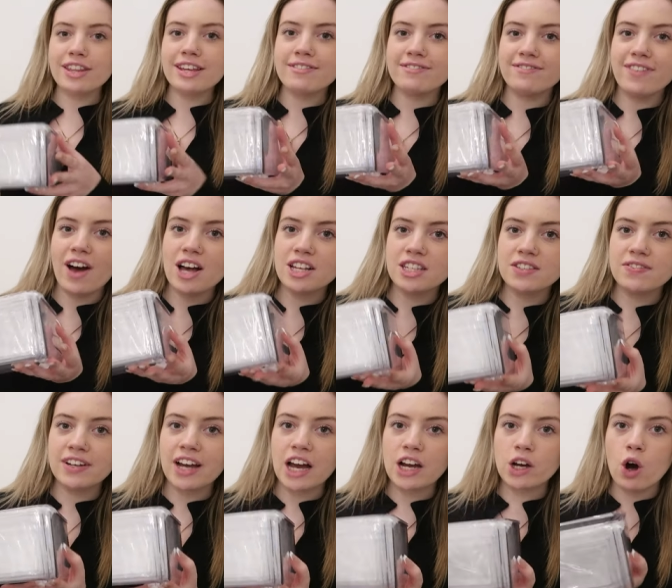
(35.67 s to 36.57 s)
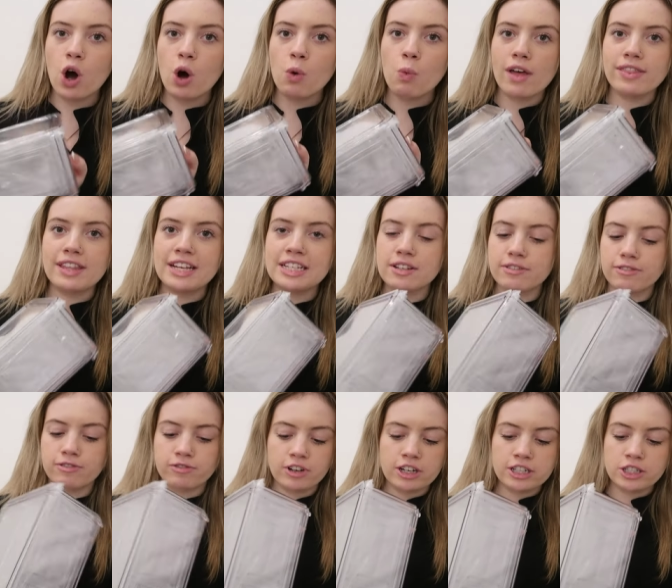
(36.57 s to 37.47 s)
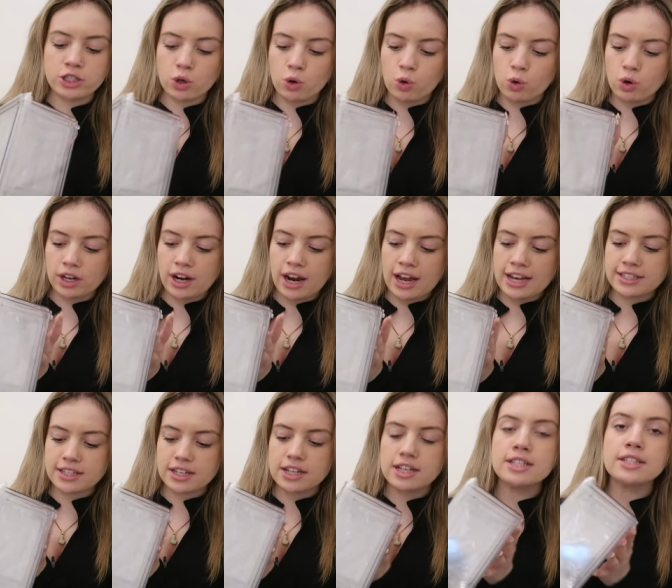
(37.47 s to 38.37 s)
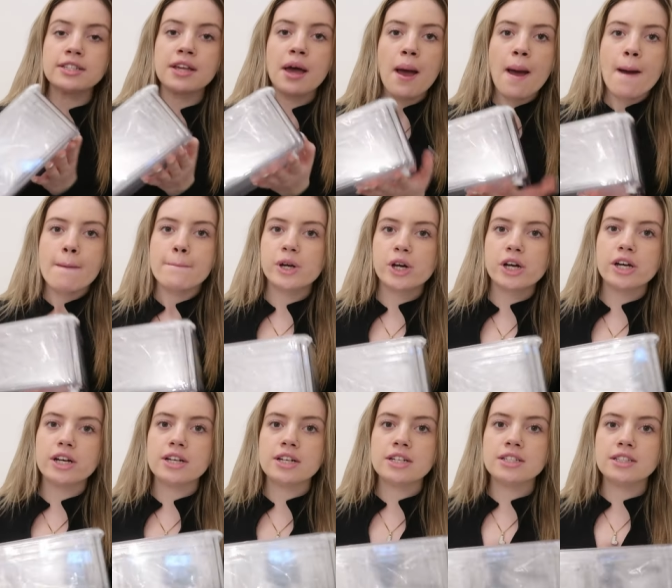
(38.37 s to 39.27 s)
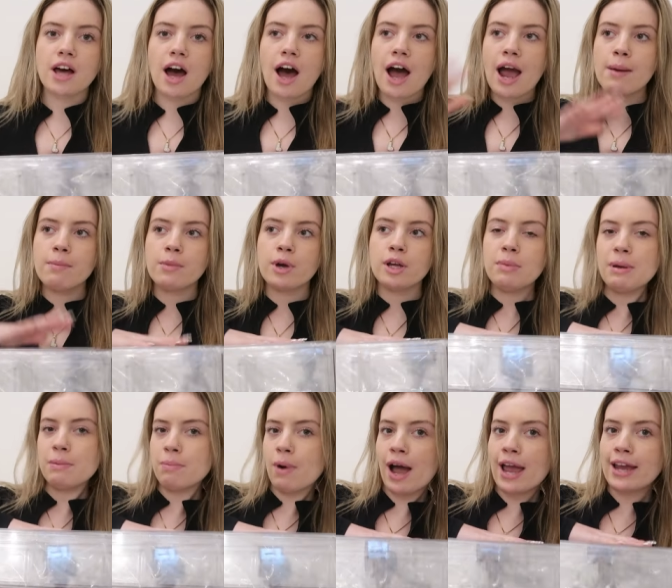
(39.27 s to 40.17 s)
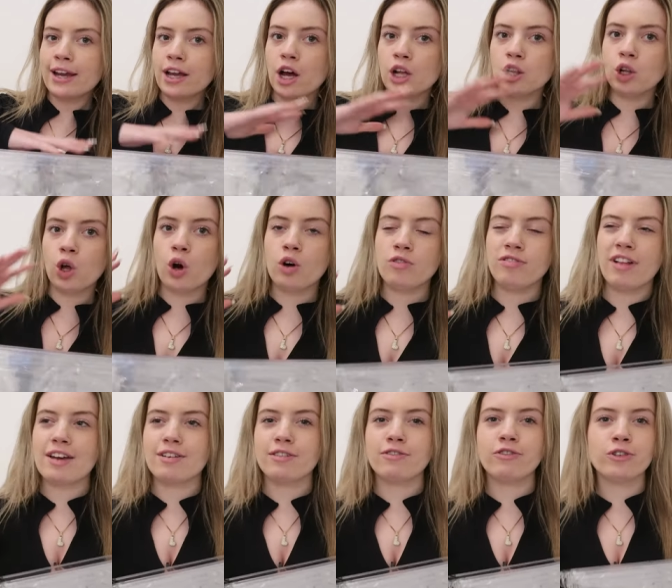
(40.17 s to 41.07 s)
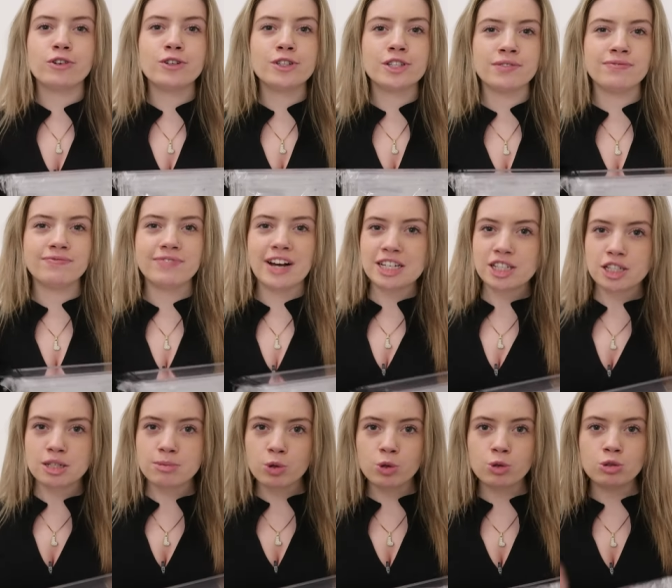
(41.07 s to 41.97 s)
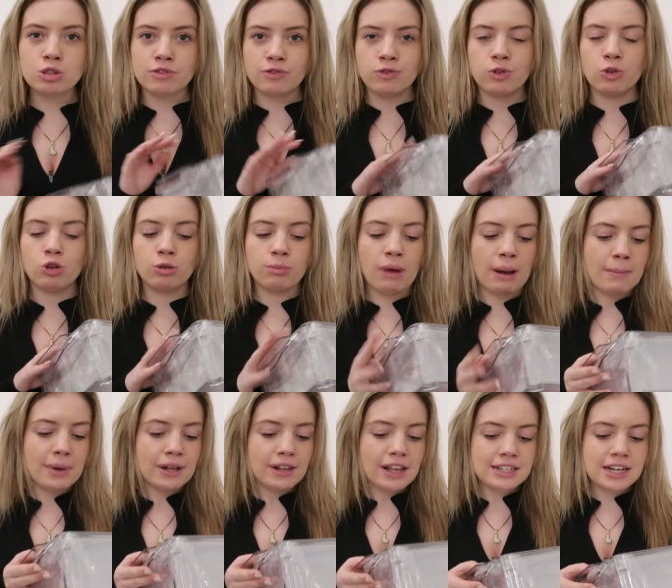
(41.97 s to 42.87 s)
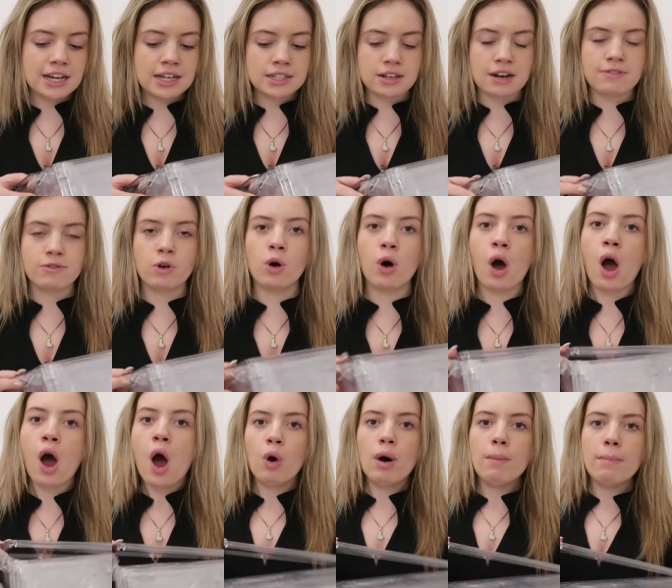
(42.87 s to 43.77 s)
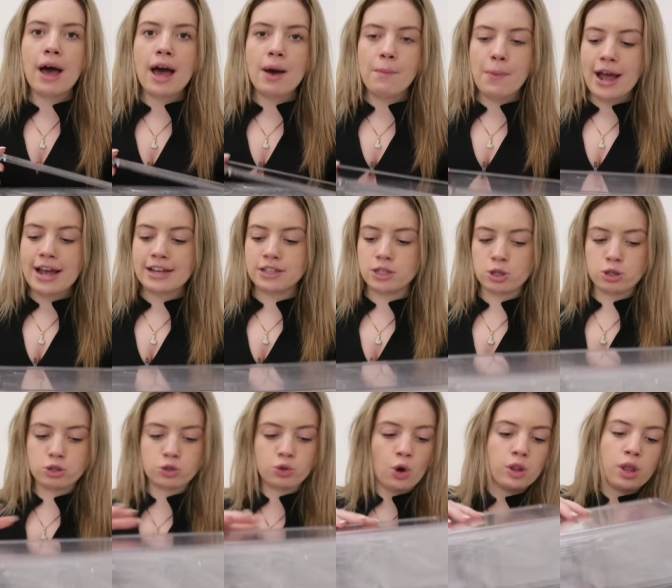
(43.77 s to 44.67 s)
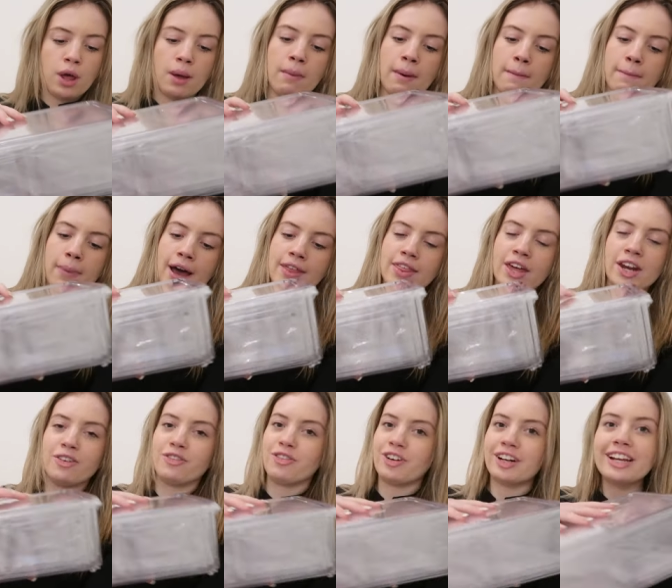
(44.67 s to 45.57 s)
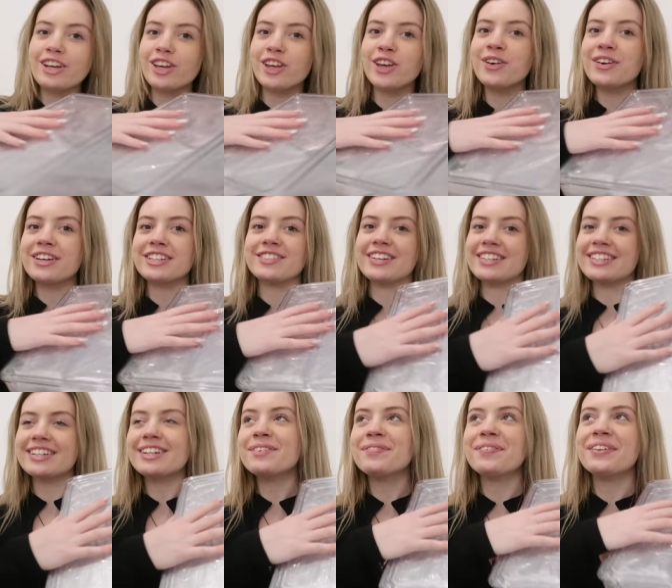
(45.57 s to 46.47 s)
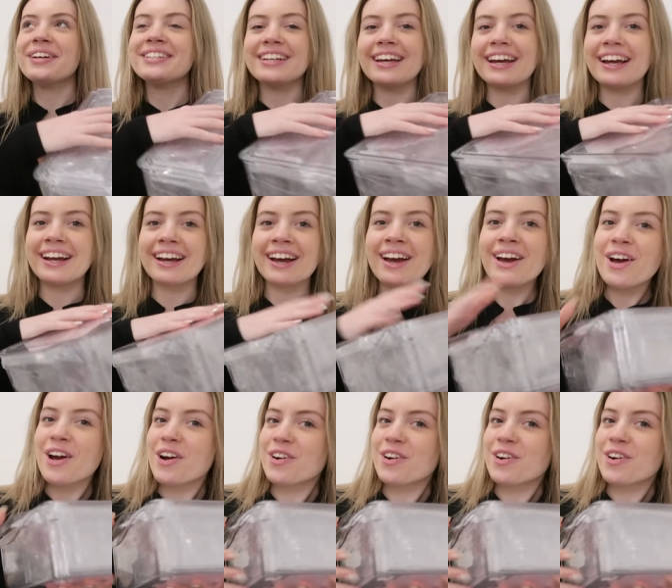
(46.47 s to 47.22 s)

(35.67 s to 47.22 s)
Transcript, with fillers: the first thing I got were these fridge organizers because I'm going to be buying a lot of like fruits and vegetables for my meal ideas, and I thought what better way to store them by than really cute, aesthetically pleasing